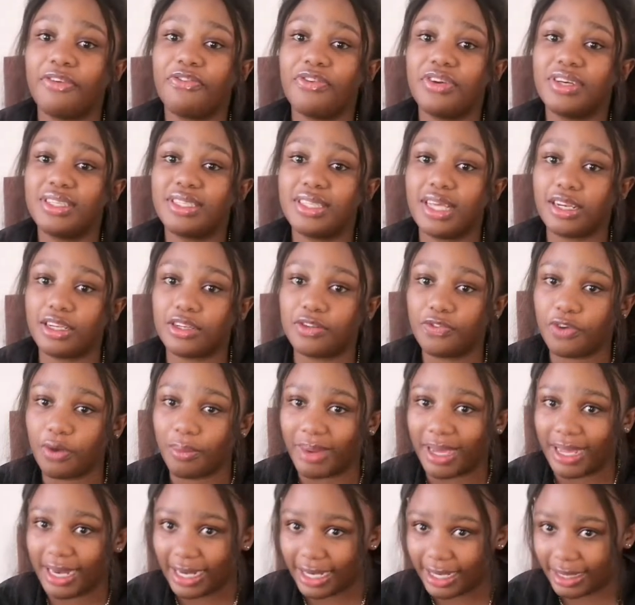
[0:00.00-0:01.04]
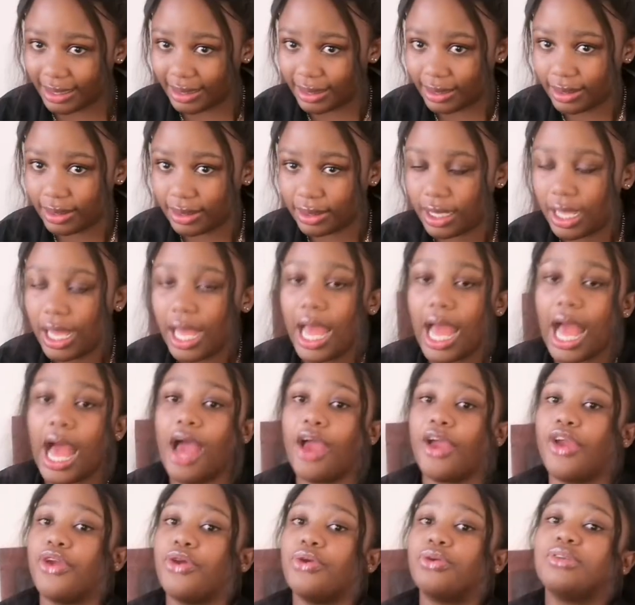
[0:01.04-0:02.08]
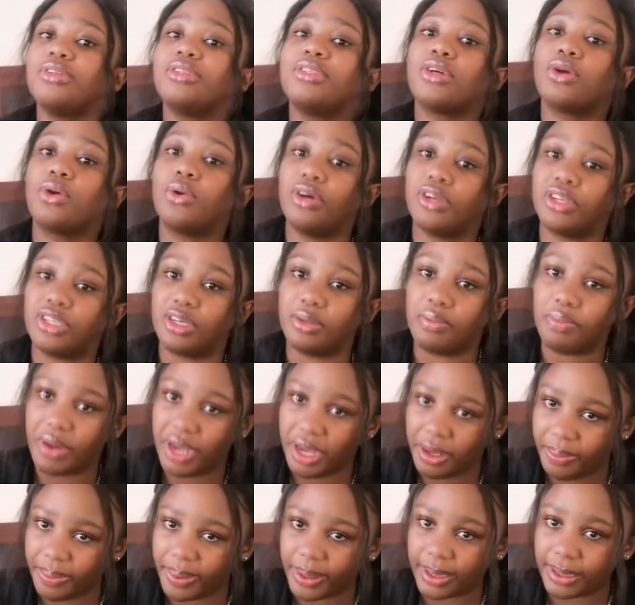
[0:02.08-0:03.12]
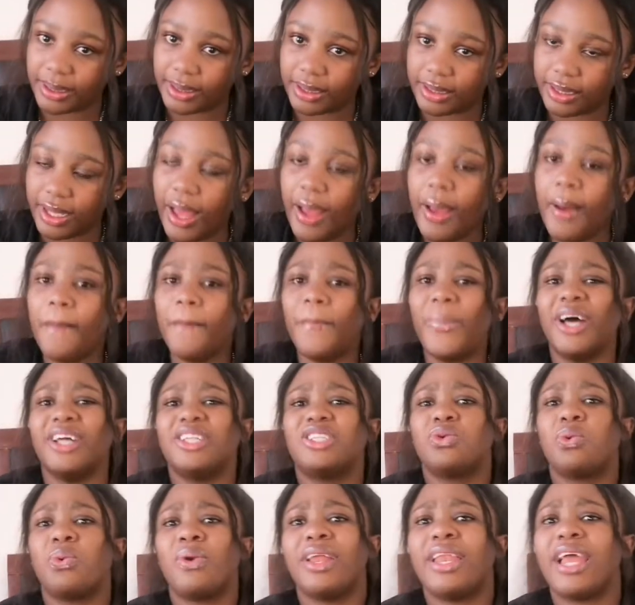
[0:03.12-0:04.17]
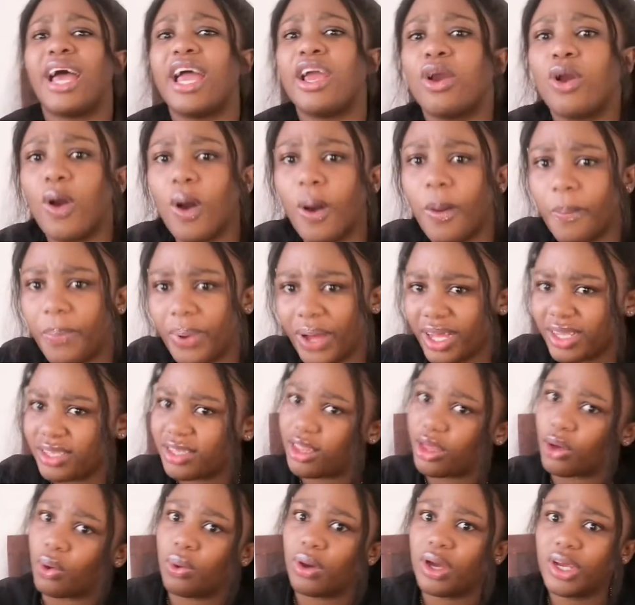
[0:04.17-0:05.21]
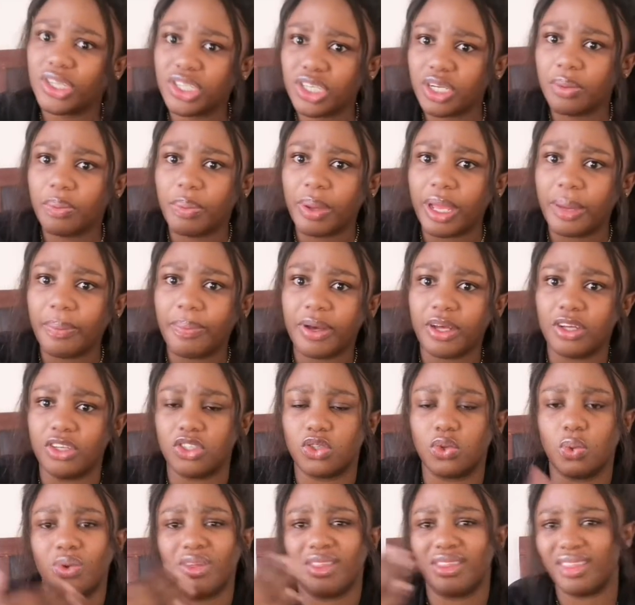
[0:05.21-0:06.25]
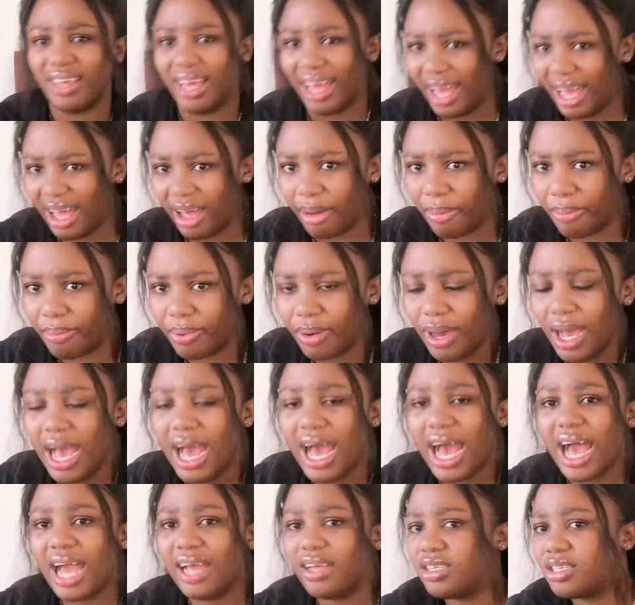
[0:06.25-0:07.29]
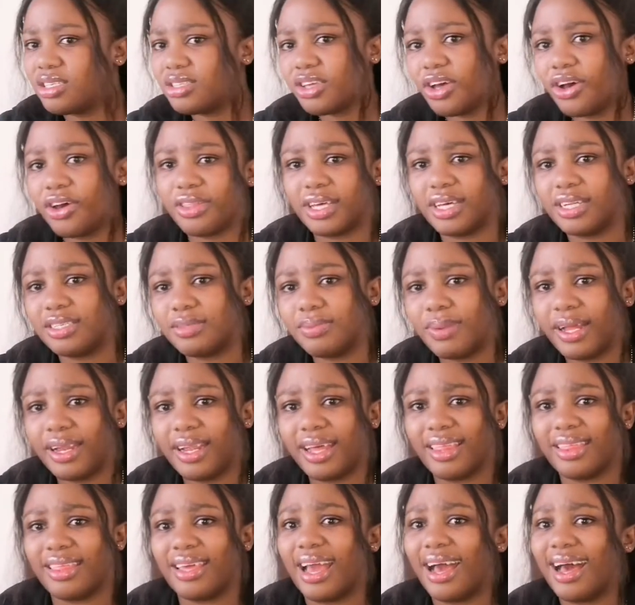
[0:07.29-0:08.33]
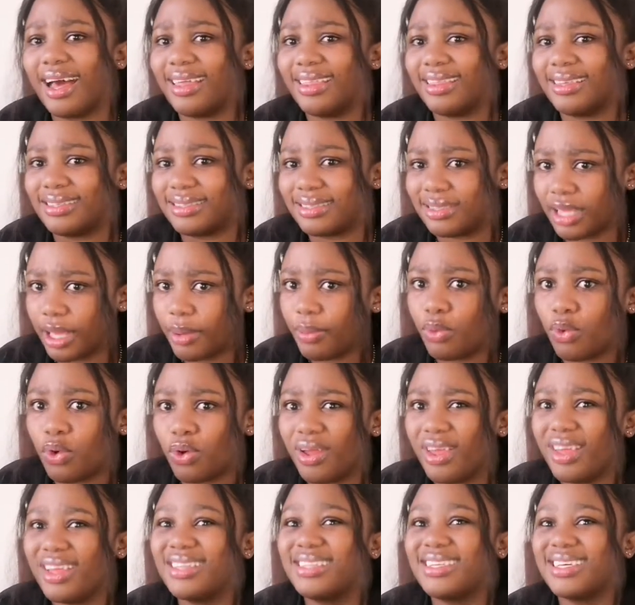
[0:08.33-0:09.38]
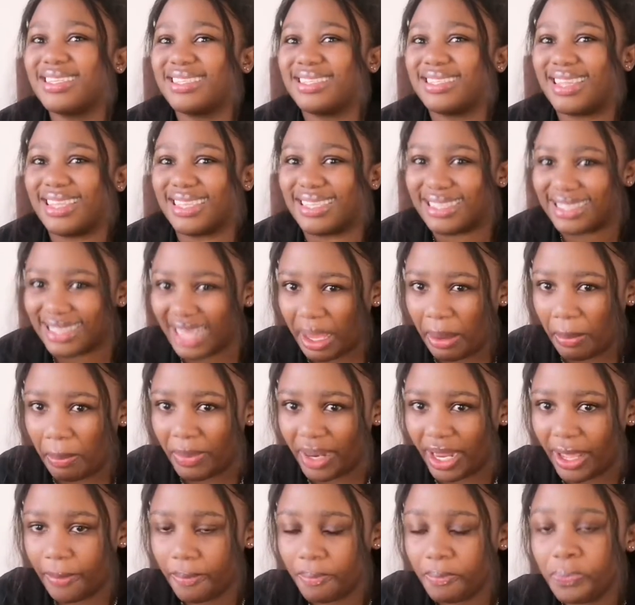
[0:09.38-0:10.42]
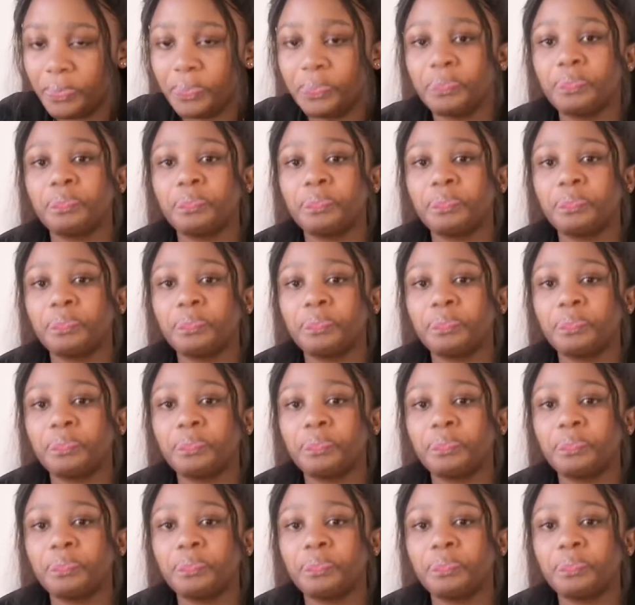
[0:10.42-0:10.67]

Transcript: first studied for my learners, I used question papers. But when I compared the question papers with the app, I saw that they are the same. It is the same.